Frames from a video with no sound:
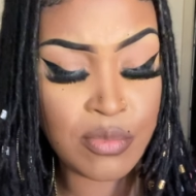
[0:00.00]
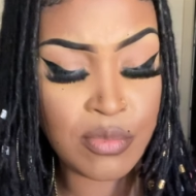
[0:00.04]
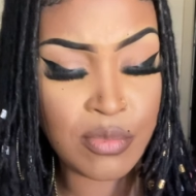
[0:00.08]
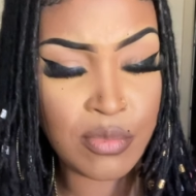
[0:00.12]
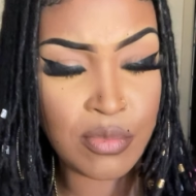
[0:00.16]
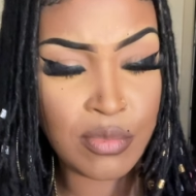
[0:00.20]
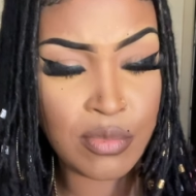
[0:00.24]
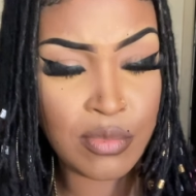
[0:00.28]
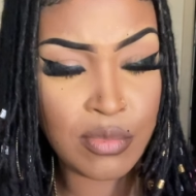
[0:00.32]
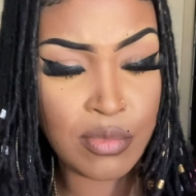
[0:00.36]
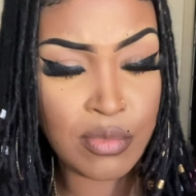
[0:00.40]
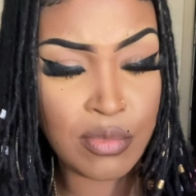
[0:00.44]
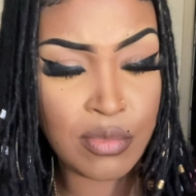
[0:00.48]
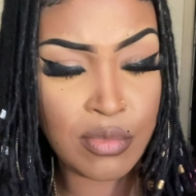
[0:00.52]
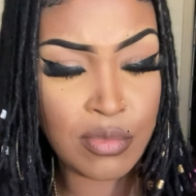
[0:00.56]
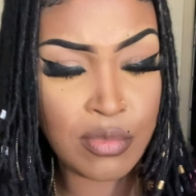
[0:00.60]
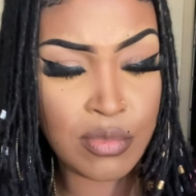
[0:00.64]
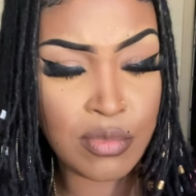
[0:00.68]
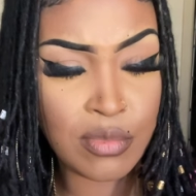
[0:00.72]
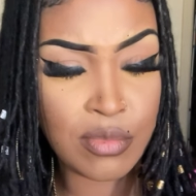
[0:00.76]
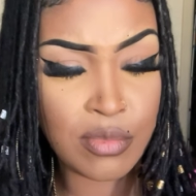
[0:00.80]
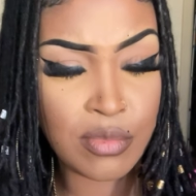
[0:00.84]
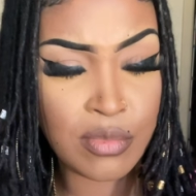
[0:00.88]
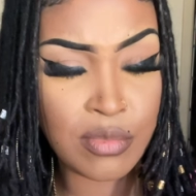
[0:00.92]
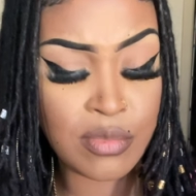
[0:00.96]

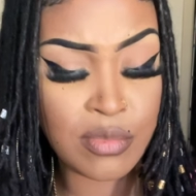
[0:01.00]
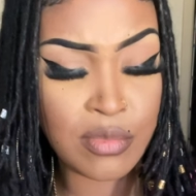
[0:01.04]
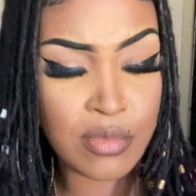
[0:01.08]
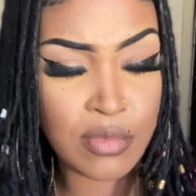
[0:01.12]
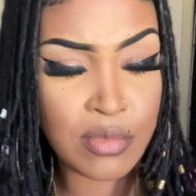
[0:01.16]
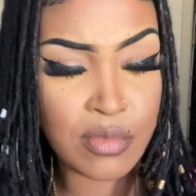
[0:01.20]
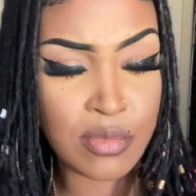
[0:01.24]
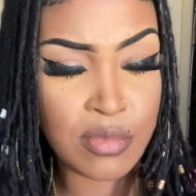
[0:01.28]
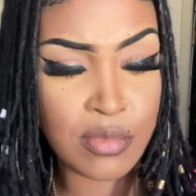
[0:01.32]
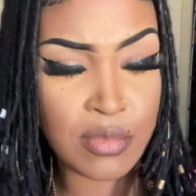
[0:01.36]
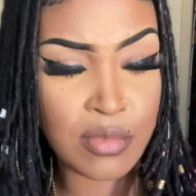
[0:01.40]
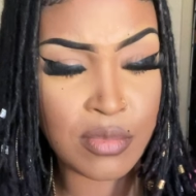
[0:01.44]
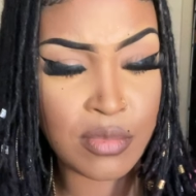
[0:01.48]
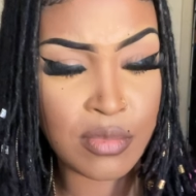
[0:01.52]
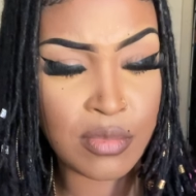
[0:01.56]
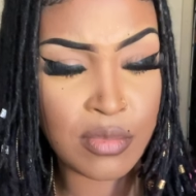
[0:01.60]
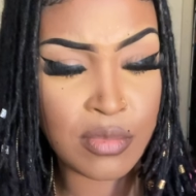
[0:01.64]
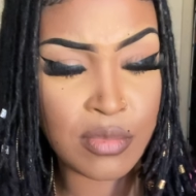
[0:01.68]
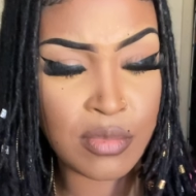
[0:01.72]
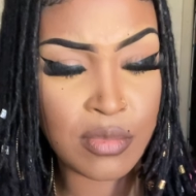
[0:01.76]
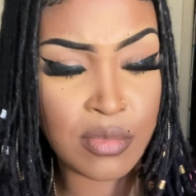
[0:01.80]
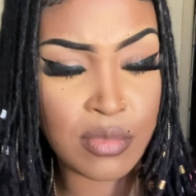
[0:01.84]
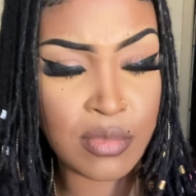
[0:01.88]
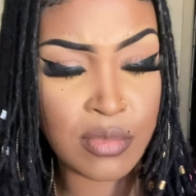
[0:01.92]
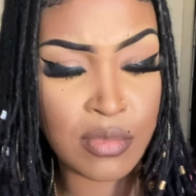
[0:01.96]

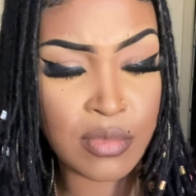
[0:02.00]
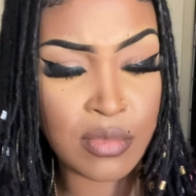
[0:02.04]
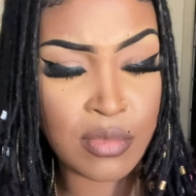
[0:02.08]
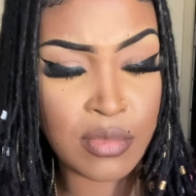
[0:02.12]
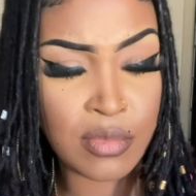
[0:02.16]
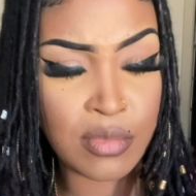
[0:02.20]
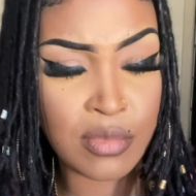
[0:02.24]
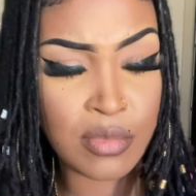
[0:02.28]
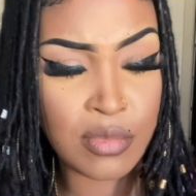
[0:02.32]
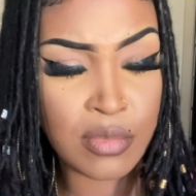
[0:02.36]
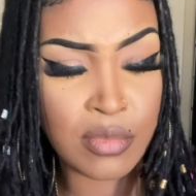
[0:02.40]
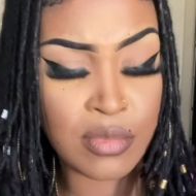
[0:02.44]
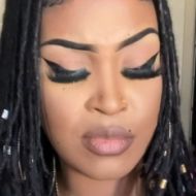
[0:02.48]
Nothing is said.